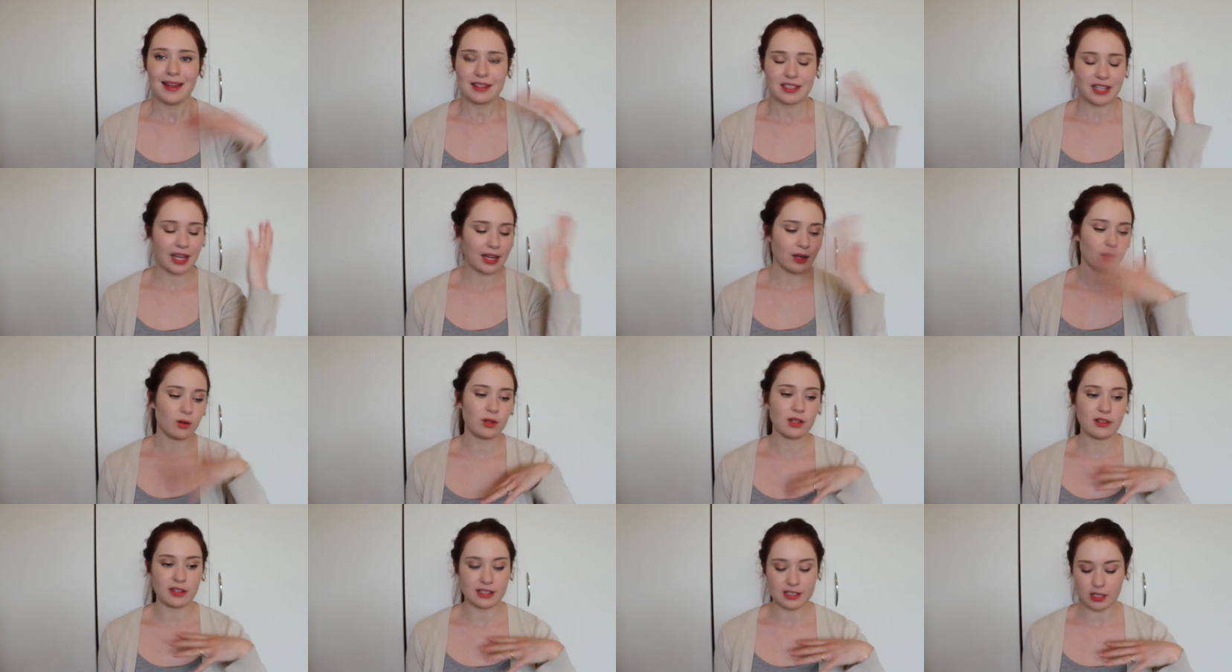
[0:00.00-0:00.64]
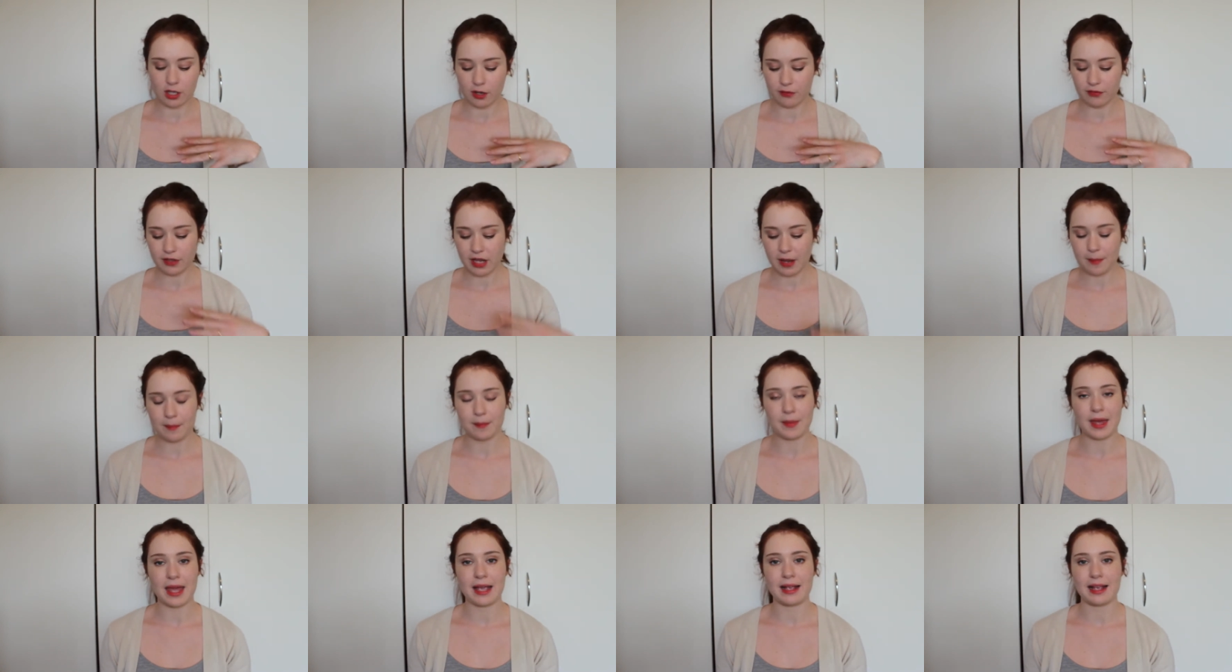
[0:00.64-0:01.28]
take all of this off,
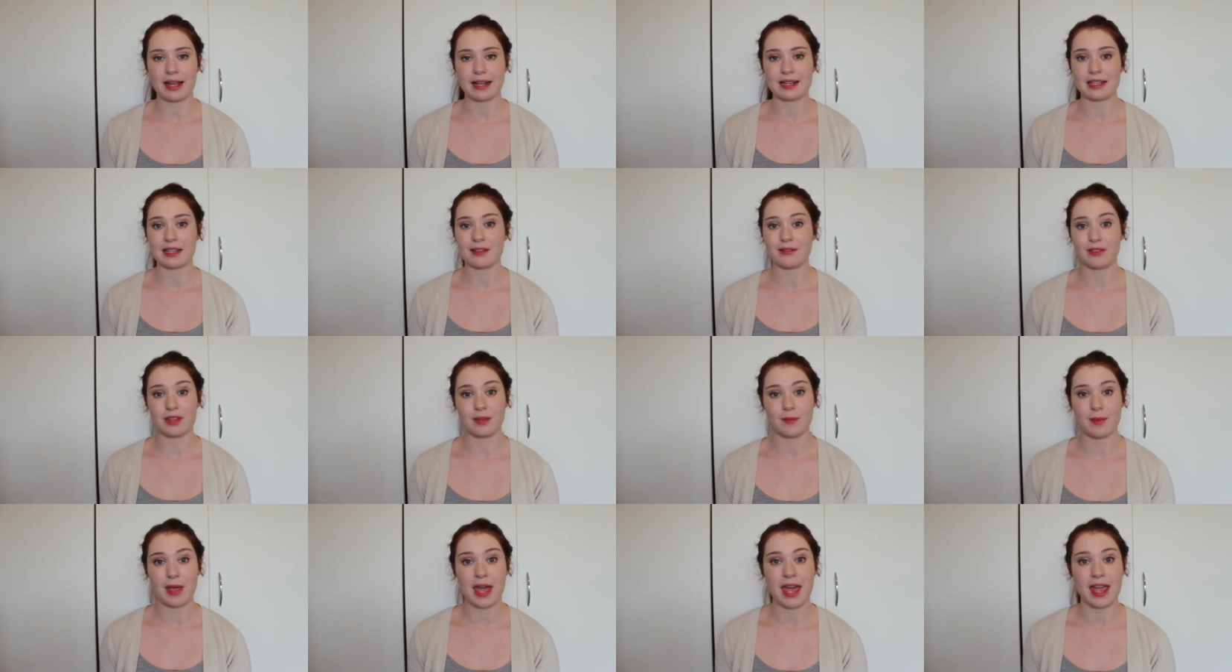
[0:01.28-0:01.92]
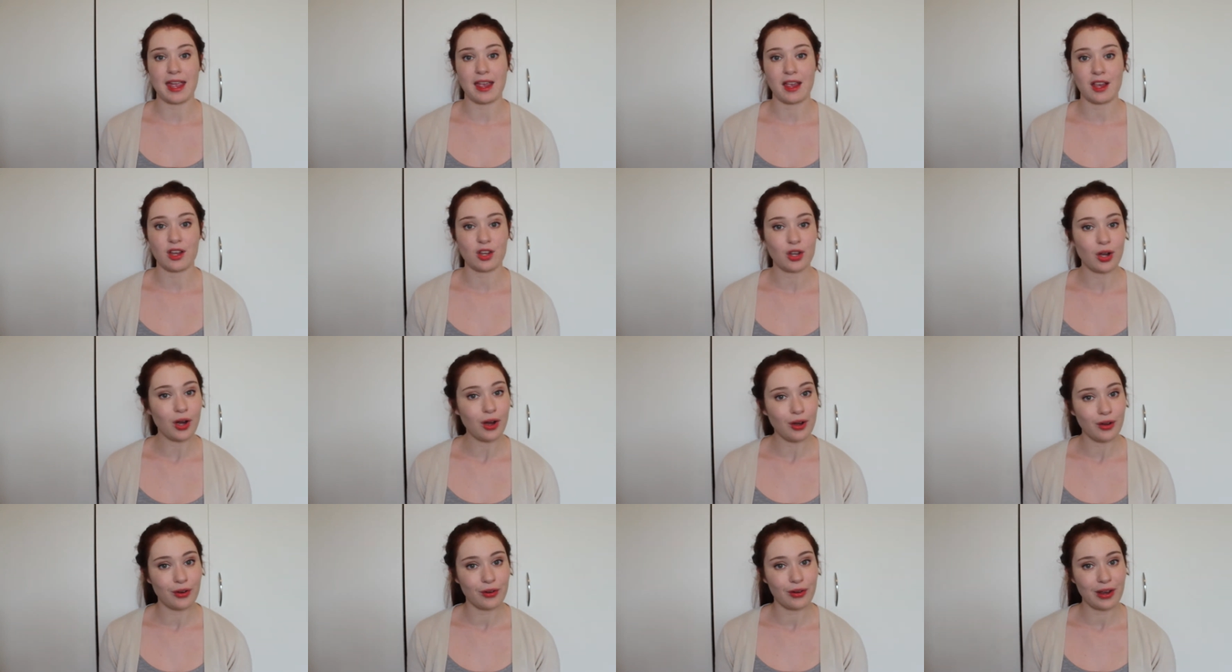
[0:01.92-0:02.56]
come back and give them a
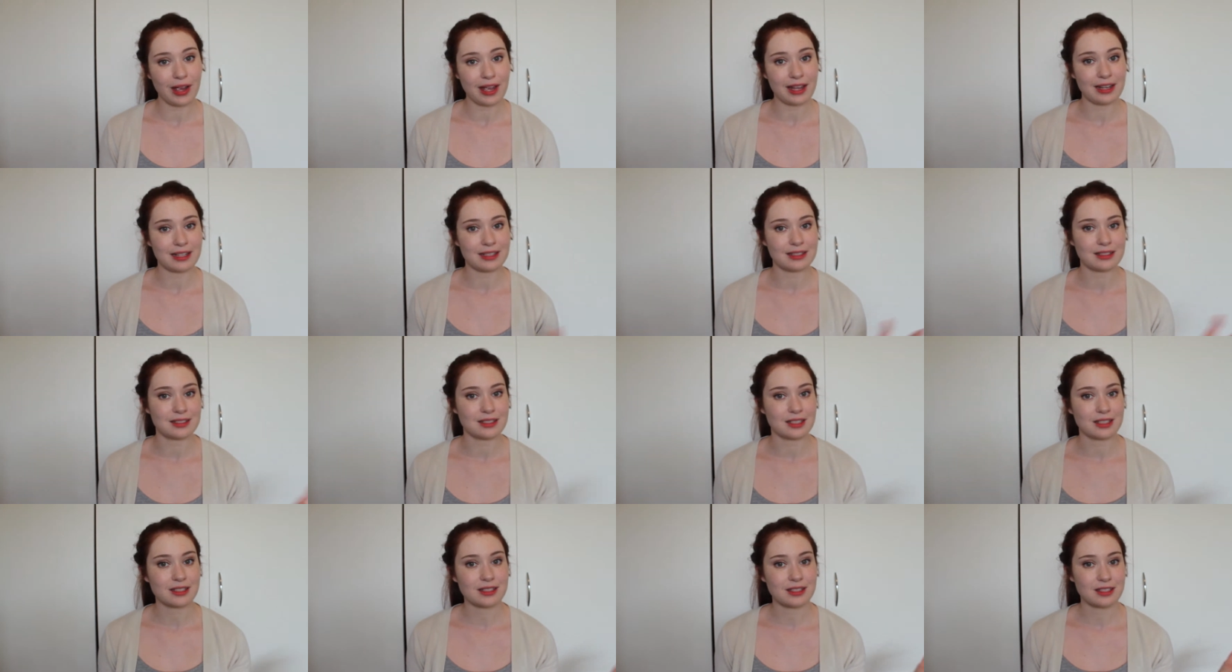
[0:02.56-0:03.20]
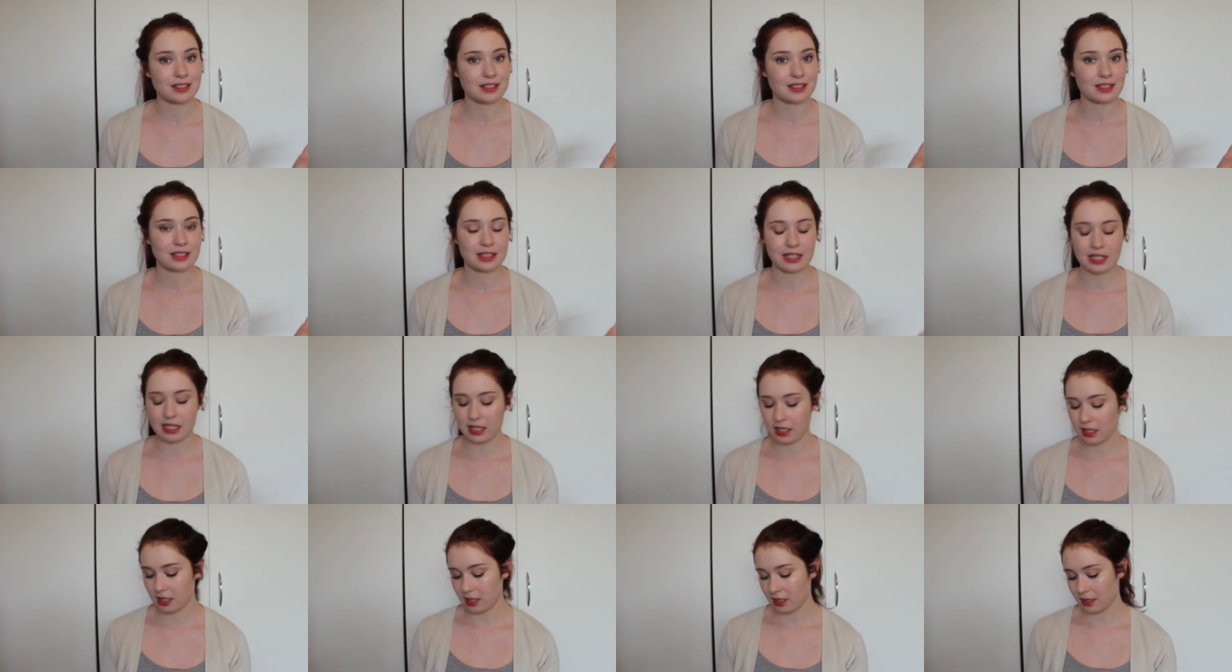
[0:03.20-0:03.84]
go and just
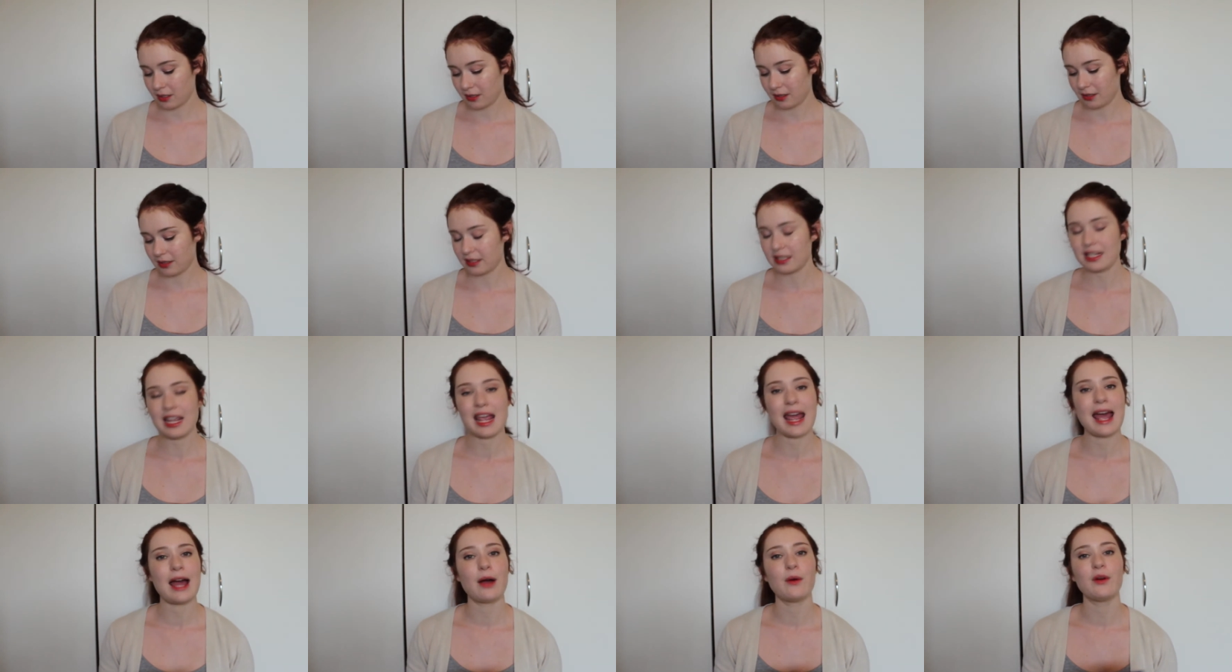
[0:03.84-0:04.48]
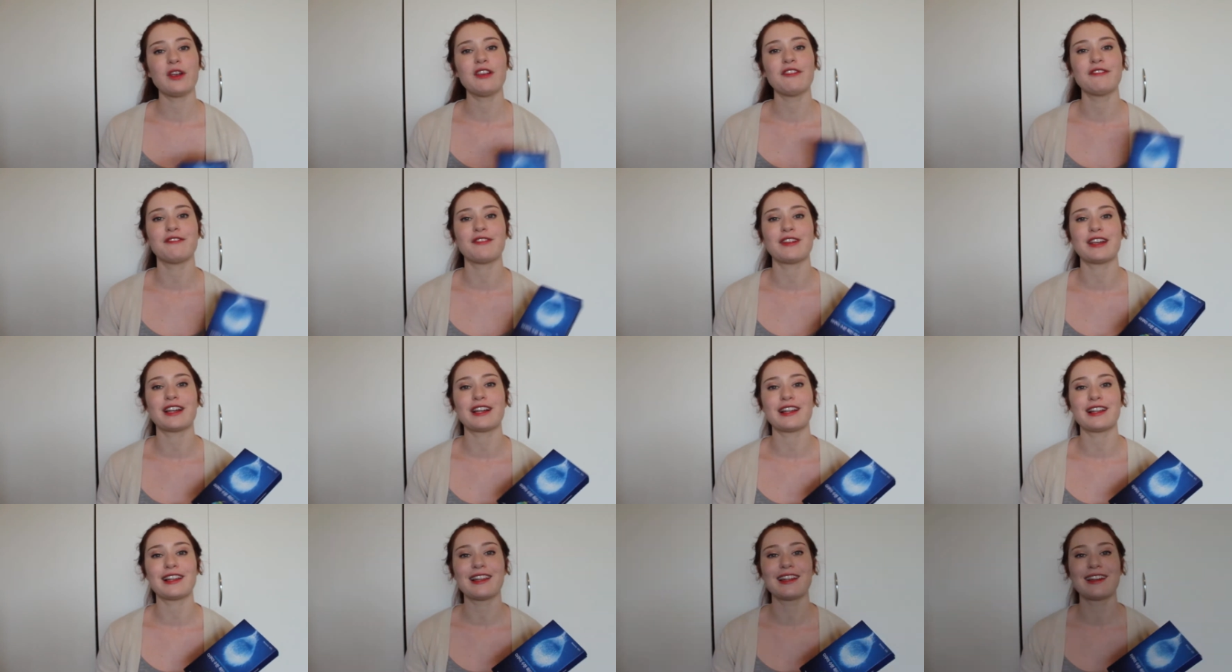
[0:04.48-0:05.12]
see how we
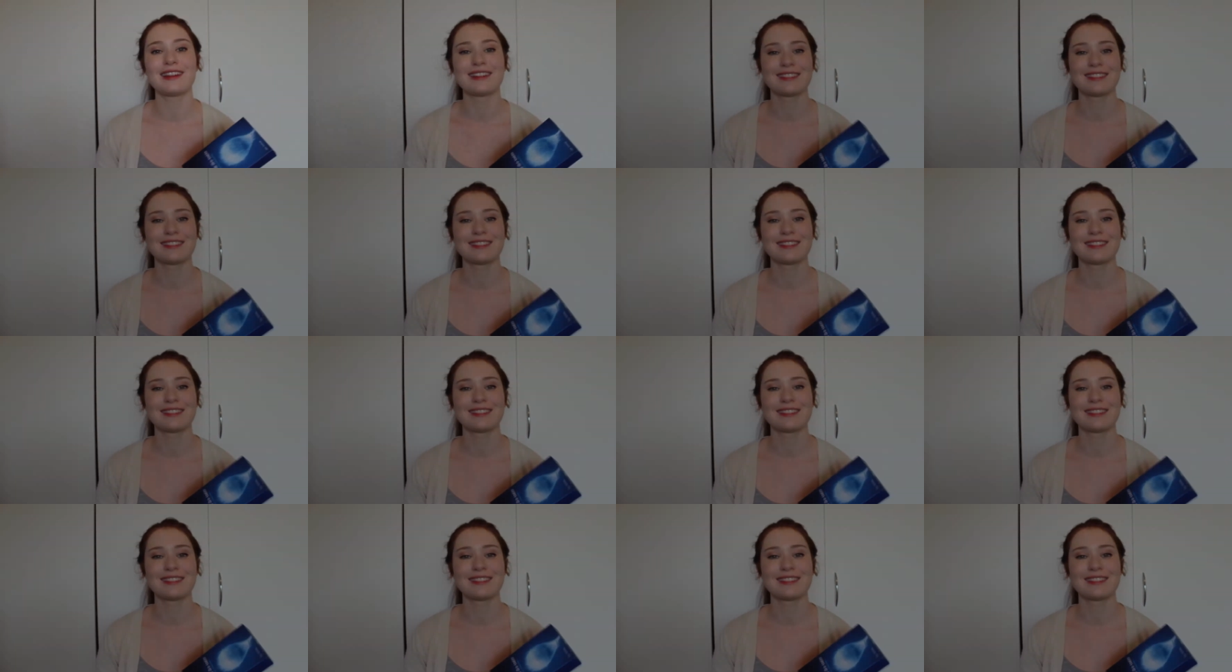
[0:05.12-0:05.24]
feel.